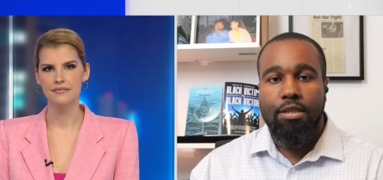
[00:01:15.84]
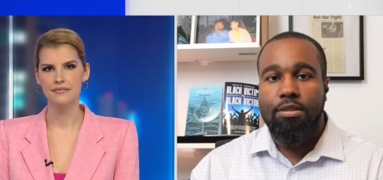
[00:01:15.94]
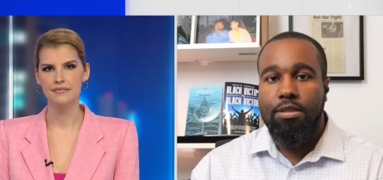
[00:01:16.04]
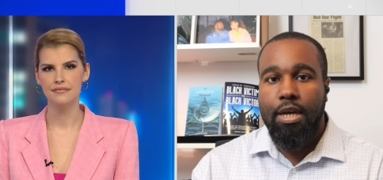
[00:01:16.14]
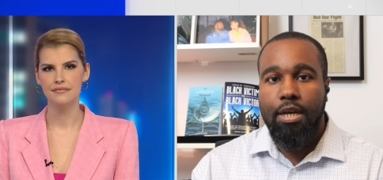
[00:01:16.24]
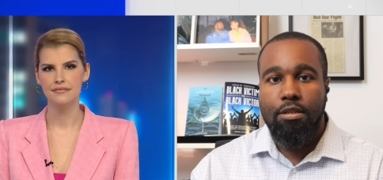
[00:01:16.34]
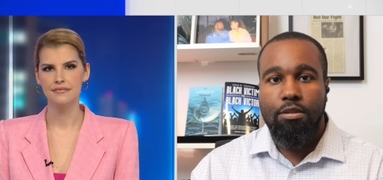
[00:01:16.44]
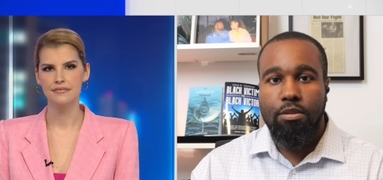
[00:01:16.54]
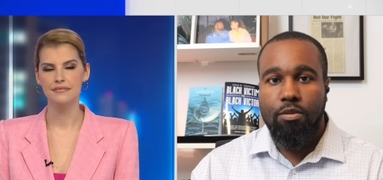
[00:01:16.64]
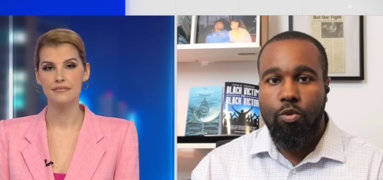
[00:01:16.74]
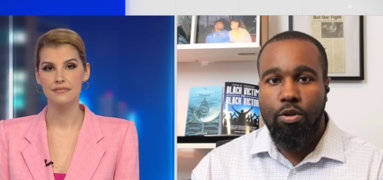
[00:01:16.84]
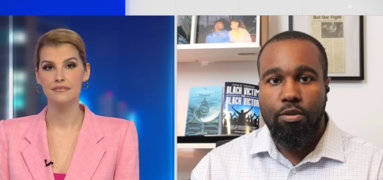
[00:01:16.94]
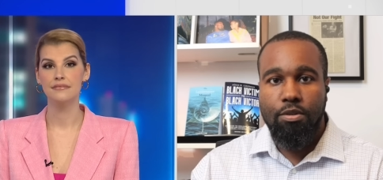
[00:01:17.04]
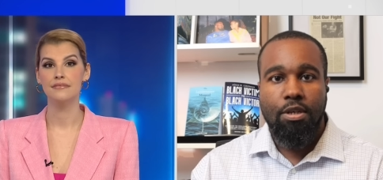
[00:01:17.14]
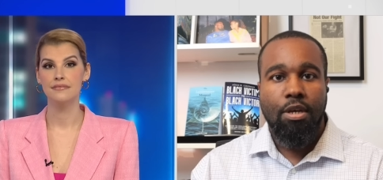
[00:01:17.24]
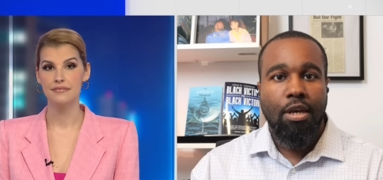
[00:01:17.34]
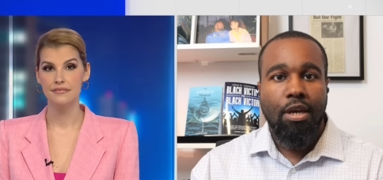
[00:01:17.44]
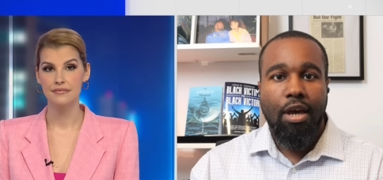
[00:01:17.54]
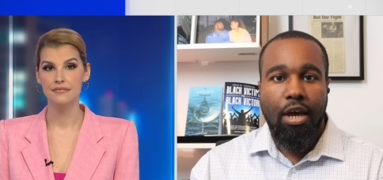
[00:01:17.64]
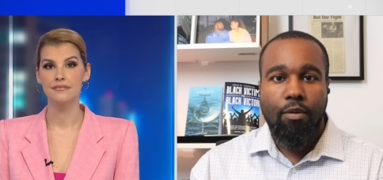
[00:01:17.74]
Speaker 1: societies in the world.
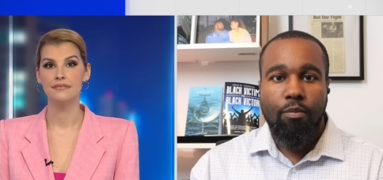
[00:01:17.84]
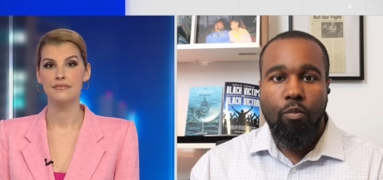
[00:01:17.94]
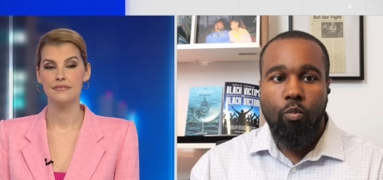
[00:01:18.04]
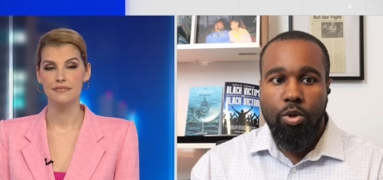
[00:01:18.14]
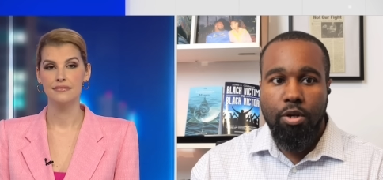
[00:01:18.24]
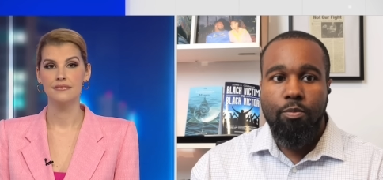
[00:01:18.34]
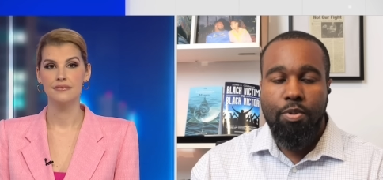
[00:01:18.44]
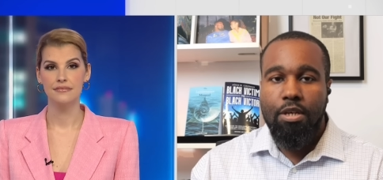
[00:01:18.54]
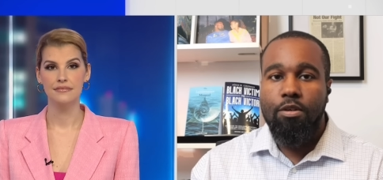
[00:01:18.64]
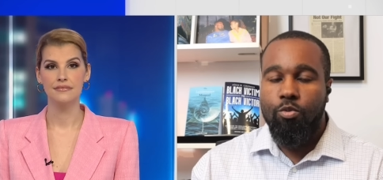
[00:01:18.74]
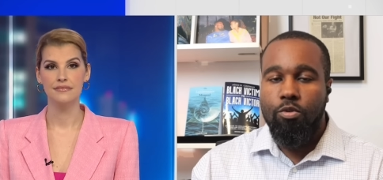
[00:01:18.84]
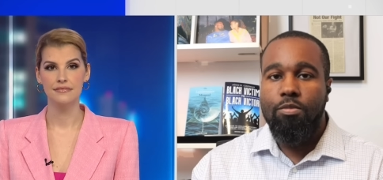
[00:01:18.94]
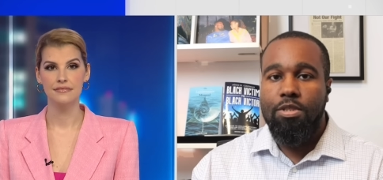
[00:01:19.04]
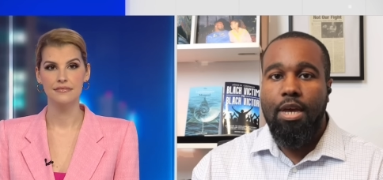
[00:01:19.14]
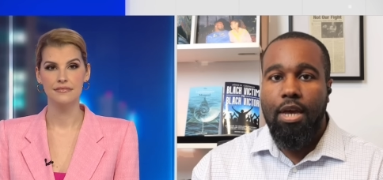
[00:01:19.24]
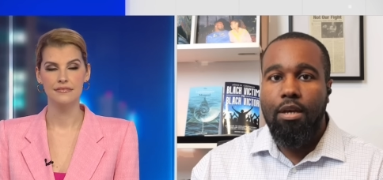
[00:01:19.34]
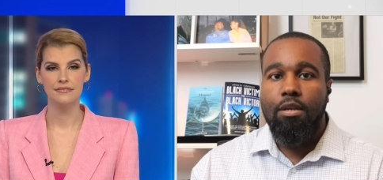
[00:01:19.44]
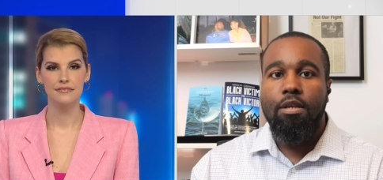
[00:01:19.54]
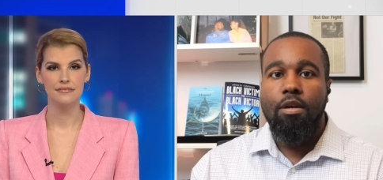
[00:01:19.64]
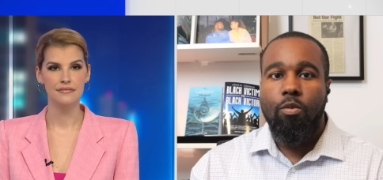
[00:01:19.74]
We're being groomed to
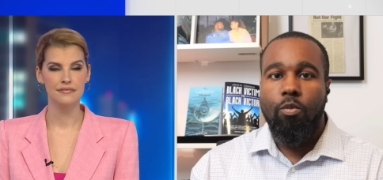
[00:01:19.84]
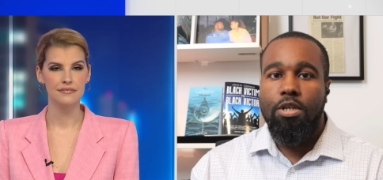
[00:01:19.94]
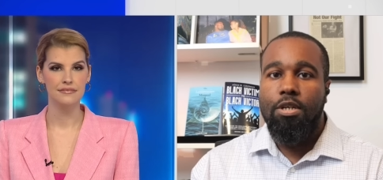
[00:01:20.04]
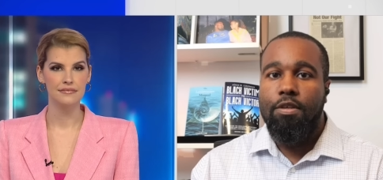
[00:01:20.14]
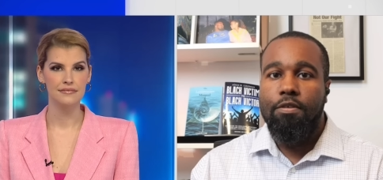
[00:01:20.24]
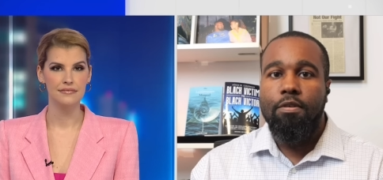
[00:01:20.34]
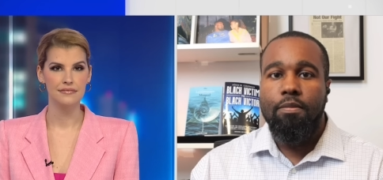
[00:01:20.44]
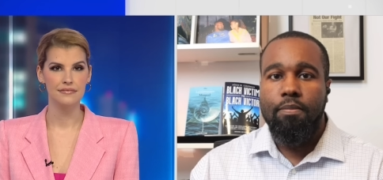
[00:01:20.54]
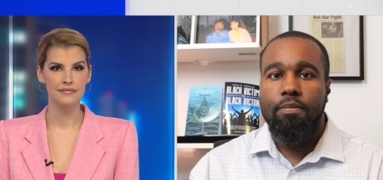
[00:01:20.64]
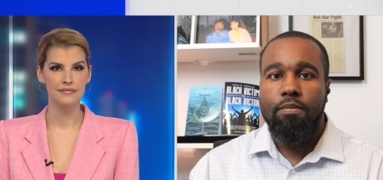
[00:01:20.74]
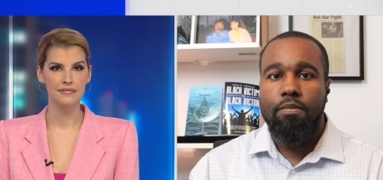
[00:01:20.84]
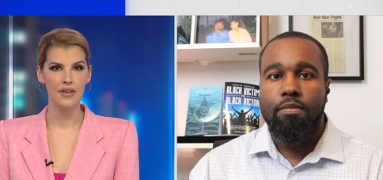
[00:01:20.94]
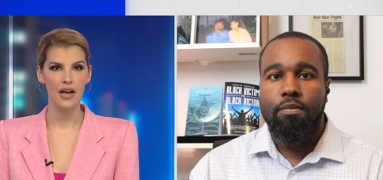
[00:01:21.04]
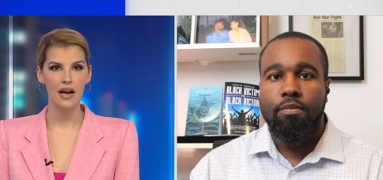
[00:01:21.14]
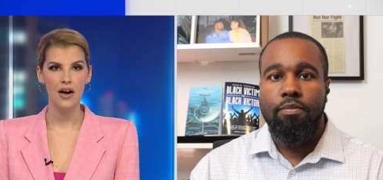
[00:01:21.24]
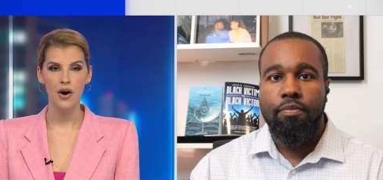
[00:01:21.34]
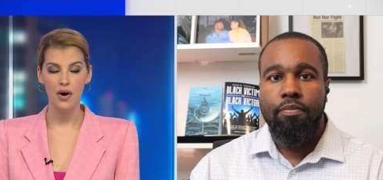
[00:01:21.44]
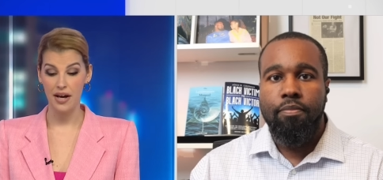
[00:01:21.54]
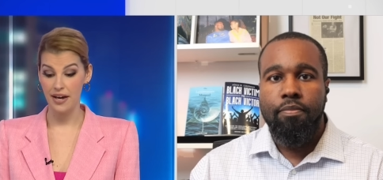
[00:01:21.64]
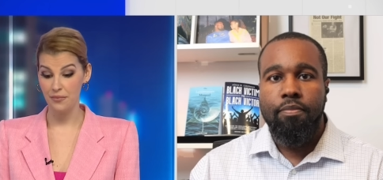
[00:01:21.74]
hate one another.
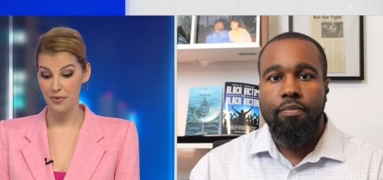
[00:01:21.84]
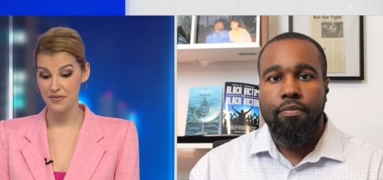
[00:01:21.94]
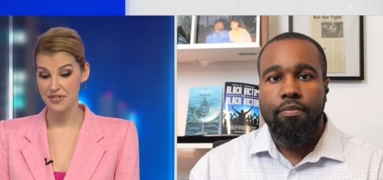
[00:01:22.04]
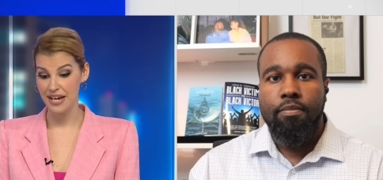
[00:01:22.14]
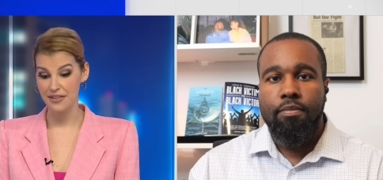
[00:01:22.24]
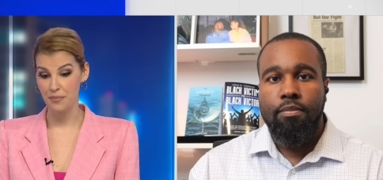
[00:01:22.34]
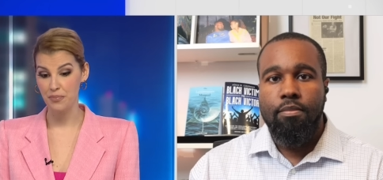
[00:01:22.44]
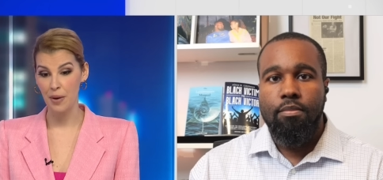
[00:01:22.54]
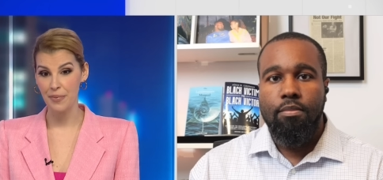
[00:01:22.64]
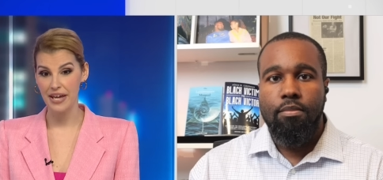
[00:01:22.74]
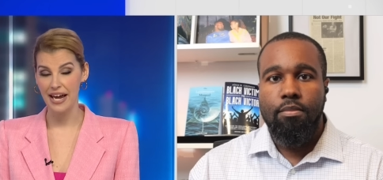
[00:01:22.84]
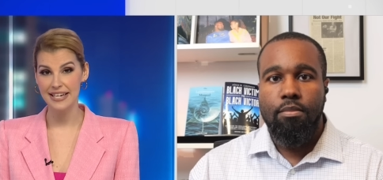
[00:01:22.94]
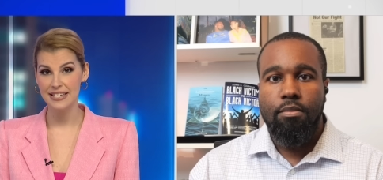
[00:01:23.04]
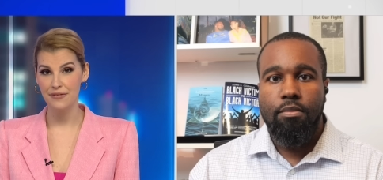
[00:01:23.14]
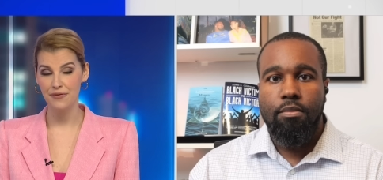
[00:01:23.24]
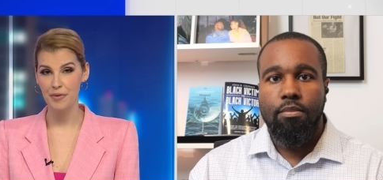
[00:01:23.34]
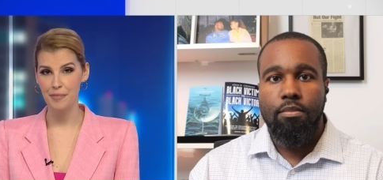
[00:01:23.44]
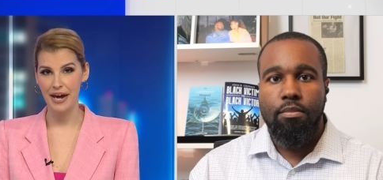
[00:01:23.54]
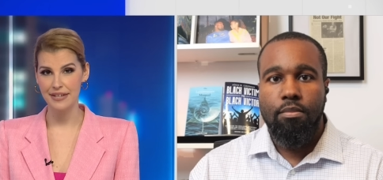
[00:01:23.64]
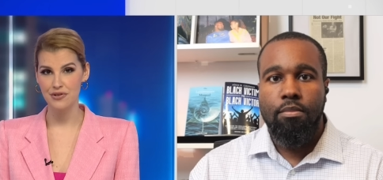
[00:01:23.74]
Speaker 2: We've seen the propaganda from the
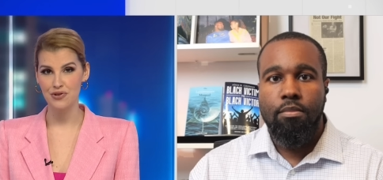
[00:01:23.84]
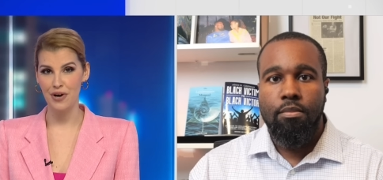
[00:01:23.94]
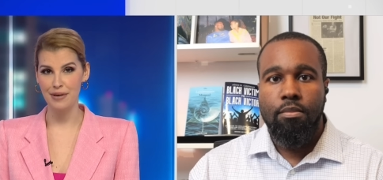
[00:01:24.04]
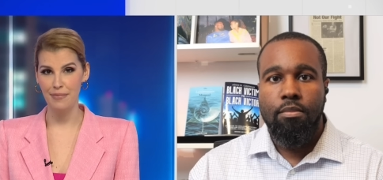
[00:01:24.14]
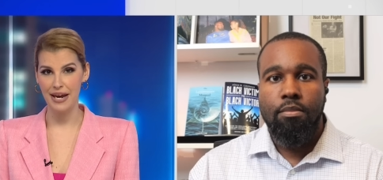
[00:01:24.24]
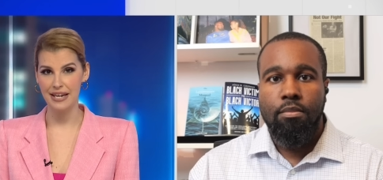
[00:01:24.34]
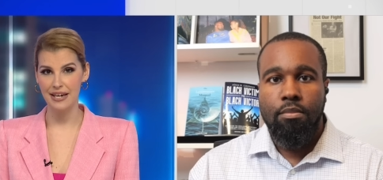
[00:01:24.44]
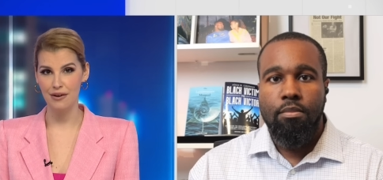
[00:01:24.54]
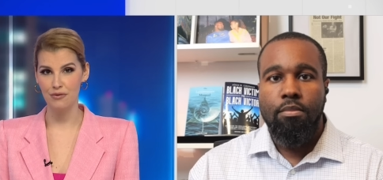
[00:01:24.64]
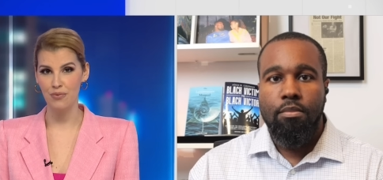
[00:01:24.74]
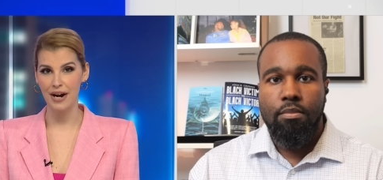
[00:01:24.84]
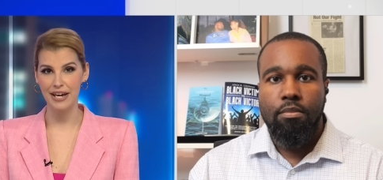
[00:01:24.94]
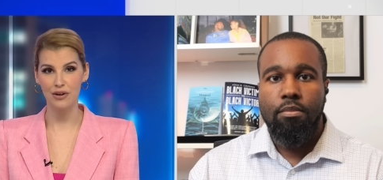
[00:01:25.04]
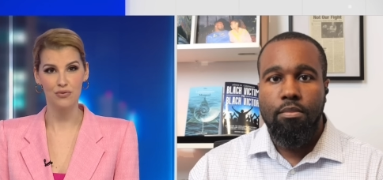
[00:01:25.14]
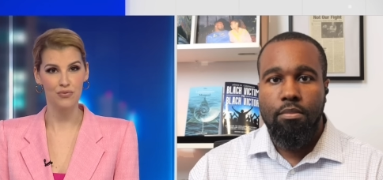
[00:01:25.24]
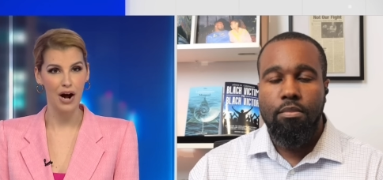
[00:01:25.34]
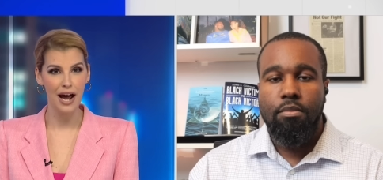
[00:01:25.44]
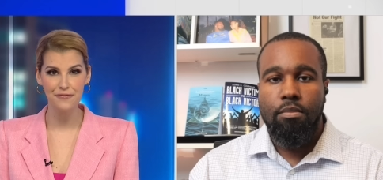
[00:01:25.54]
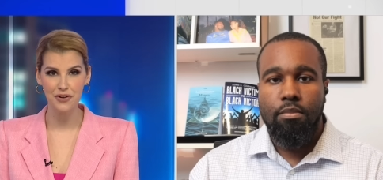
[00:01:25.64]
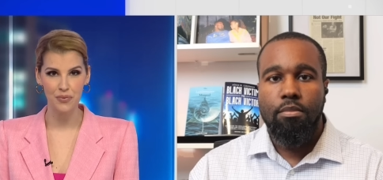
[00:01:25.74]
mainstream media running
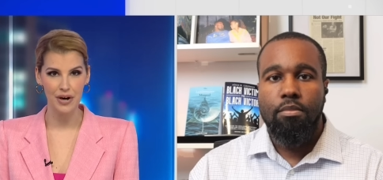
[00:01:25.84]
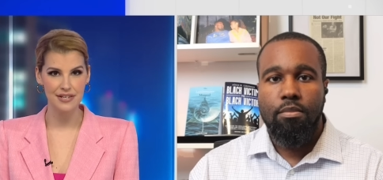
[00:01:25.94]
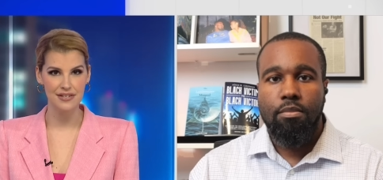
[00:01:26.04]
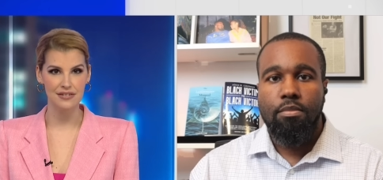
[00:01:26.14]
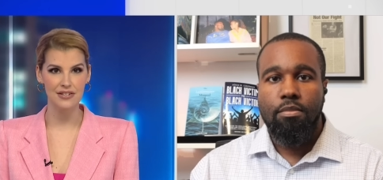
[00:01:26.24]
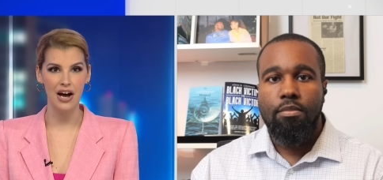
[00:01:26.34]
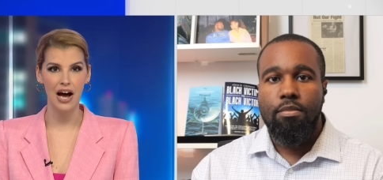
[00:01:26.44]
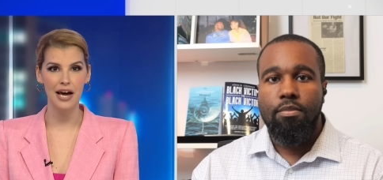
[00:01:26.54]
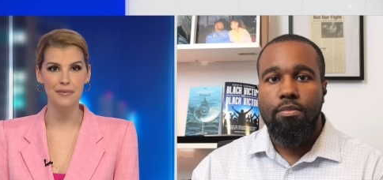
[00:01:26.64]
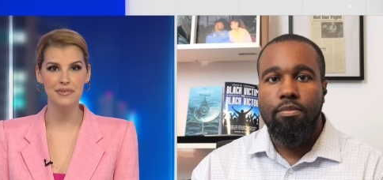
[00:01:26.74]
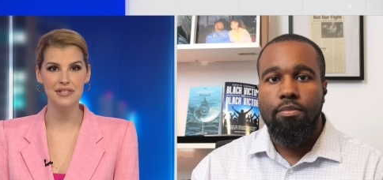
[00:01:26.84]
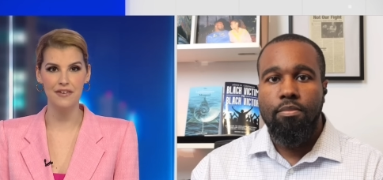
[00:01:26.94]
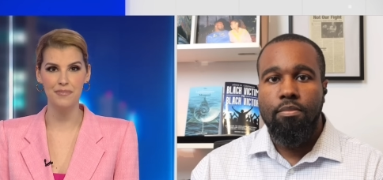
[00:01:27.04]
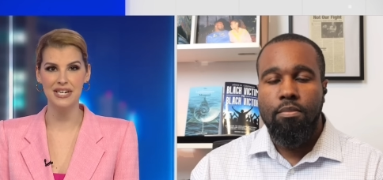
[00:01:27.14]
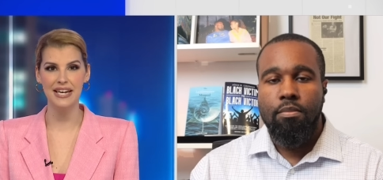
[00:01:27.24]
rife in recent times. They've been an